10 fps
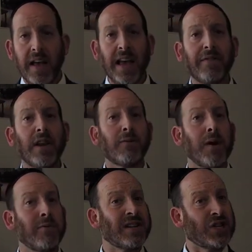even if
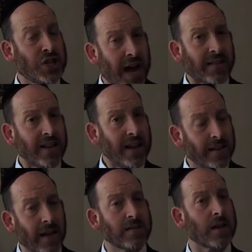we reject
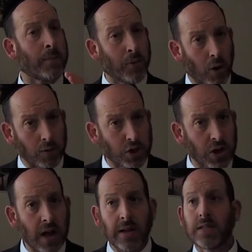Hillel's approach
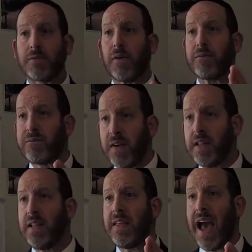to
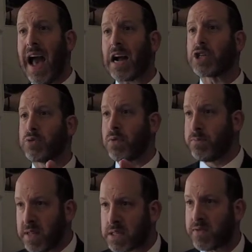fulfilling the actual
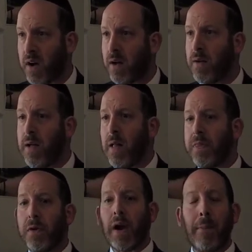mitzvah,
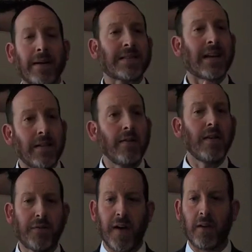the rabbis clearly
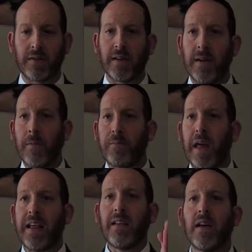felt
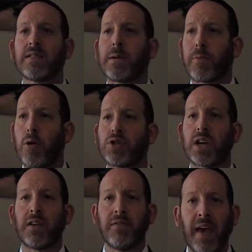that Hillel's approach
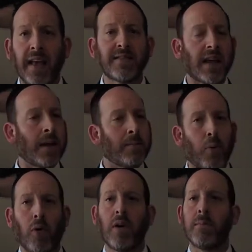conveys an
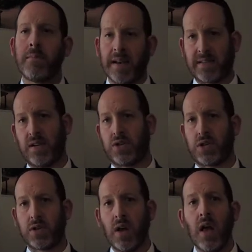important
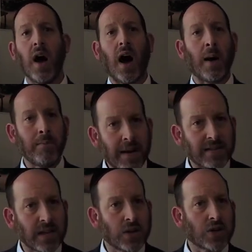message, a
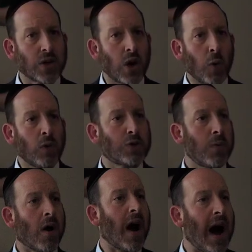message which
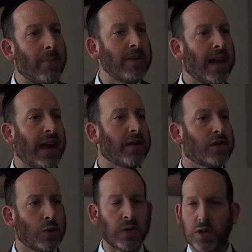we are obligated
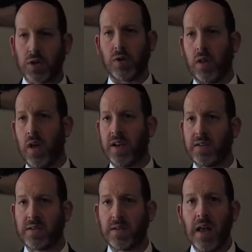to
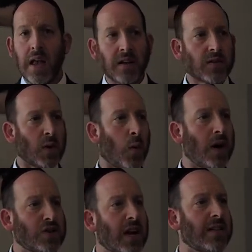internalize. And so the
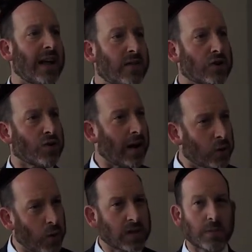question I'd like to try
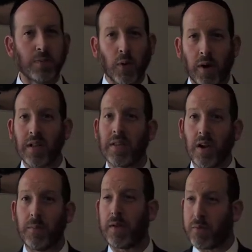to explore a
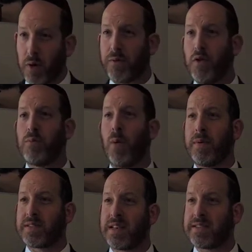little bit for a few
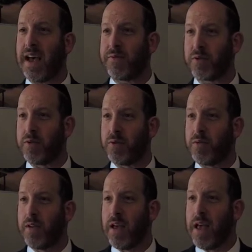moments this
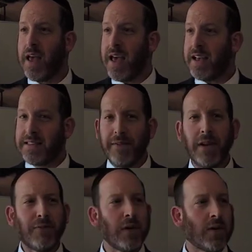afternoon is, even
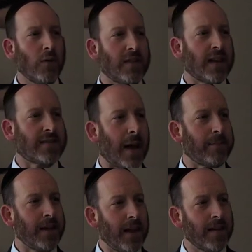if we don't
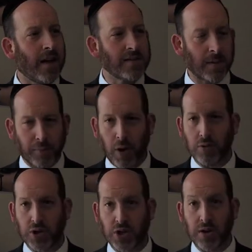accept Hillel's
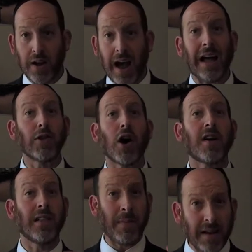approach, halacha
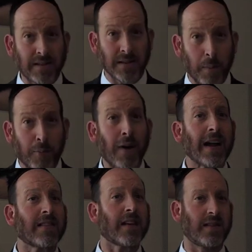lemaisa,
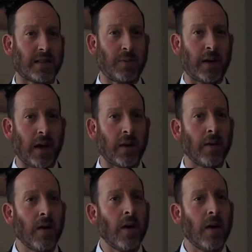practically speaking,